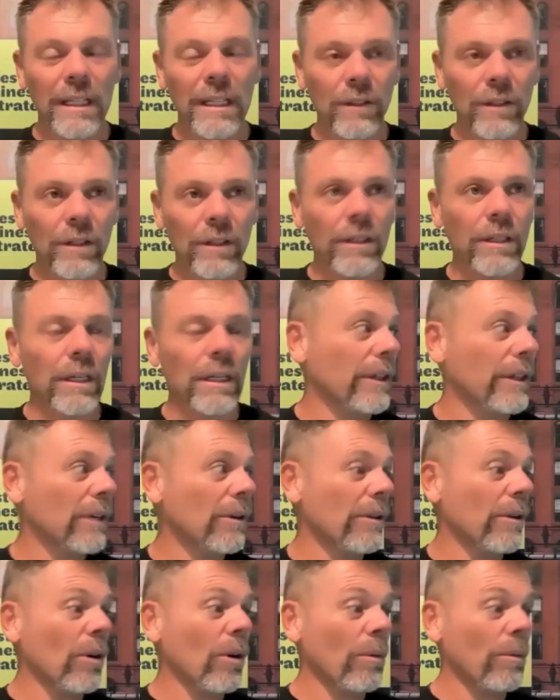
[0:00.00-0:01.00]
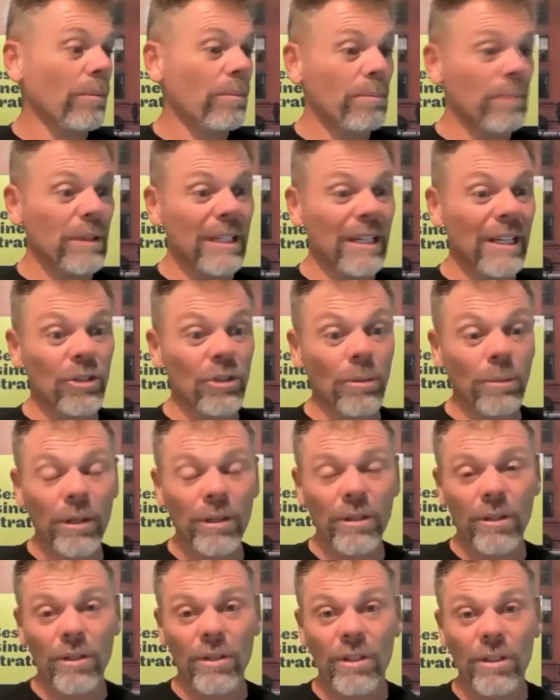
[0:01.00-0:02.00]
look, there are potential
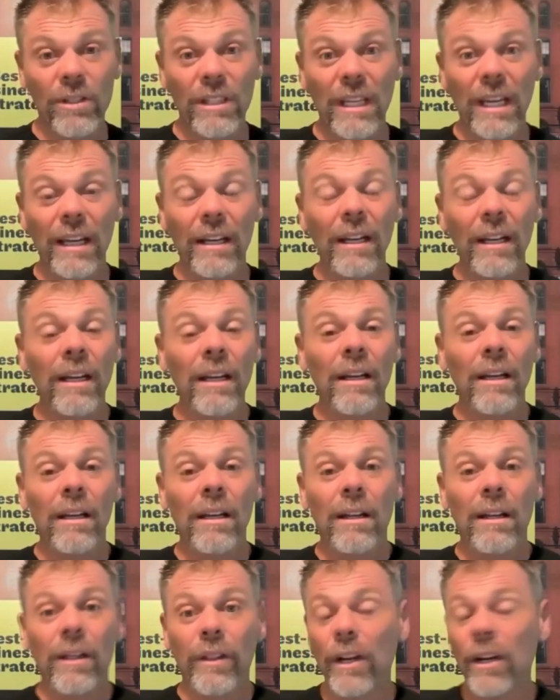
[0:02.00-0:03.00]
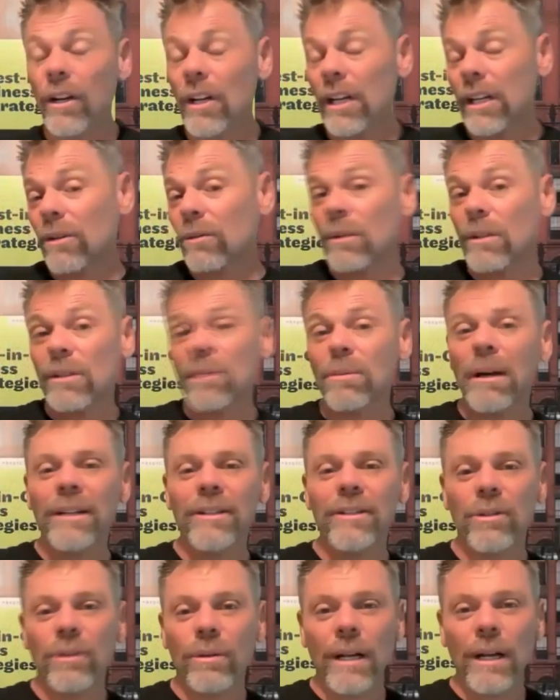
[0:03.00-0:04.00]
partners that they're not going to
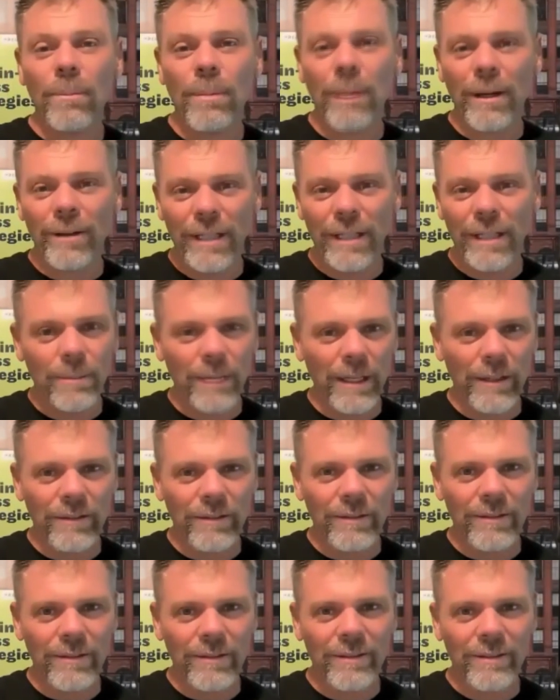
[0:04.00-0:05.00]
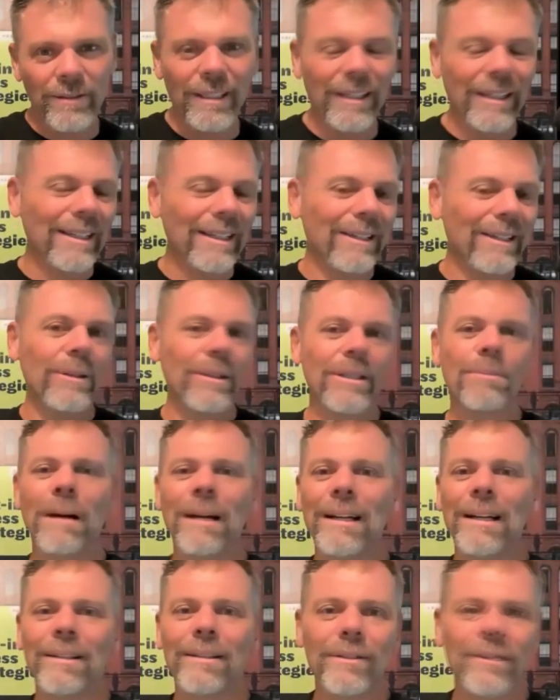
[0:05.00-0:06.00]
respond to an outbound email. They're not going to
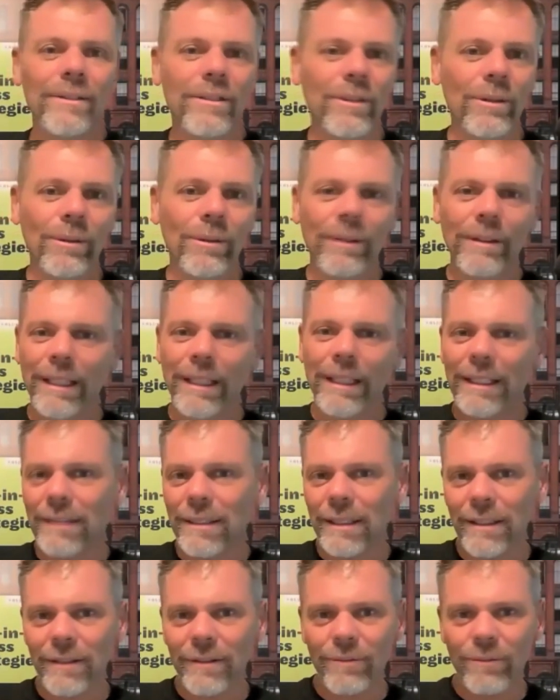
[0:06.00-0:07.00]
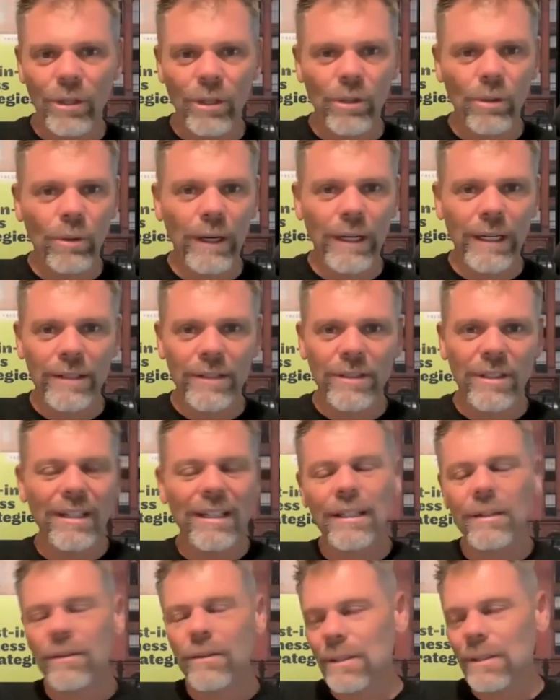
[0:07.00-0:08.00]
respond to a LinkedIn request. They're
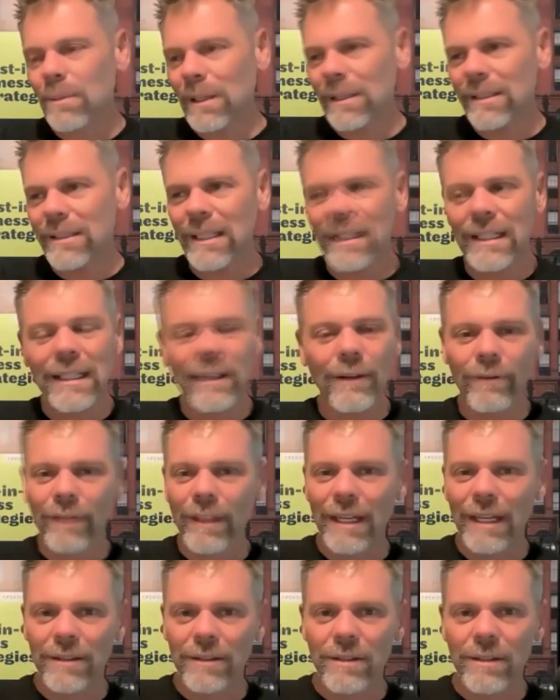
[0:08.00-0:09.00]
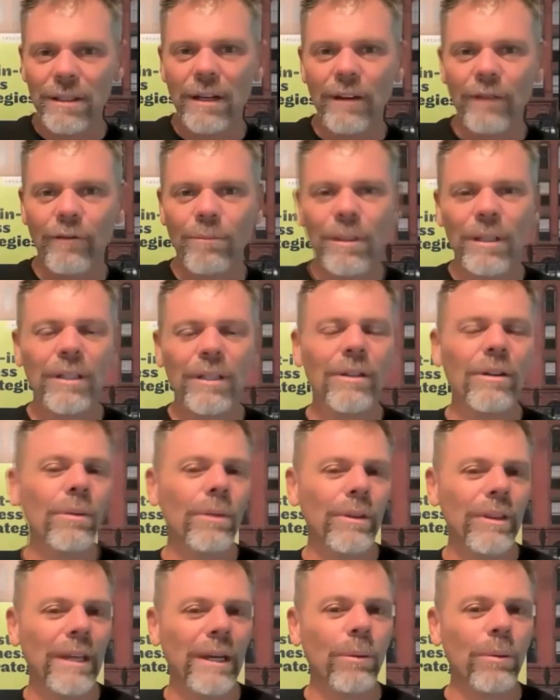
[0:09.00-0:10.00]
not going to respond to any of that stuff. But you know
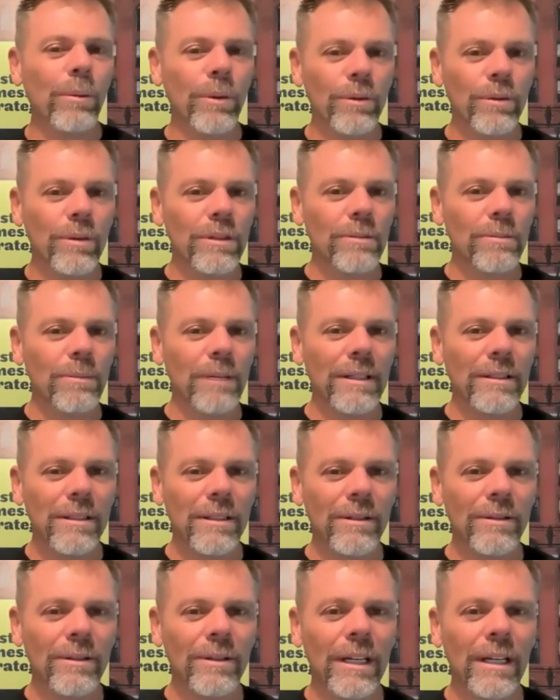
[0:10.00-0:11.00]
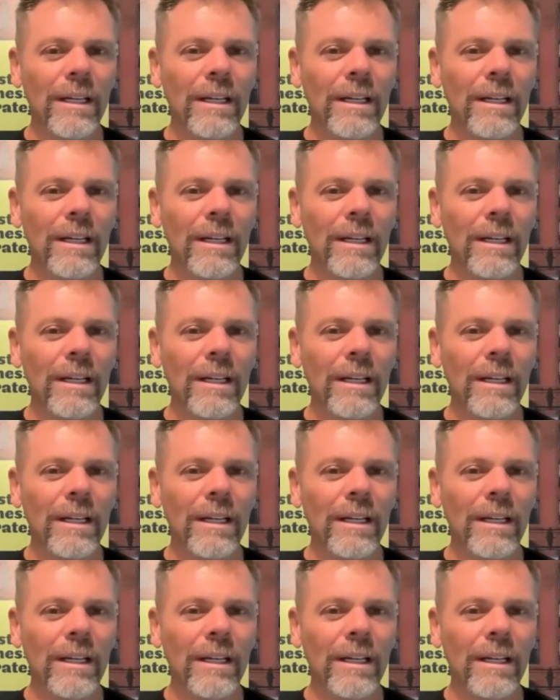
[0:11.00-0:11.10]
what they would respond to?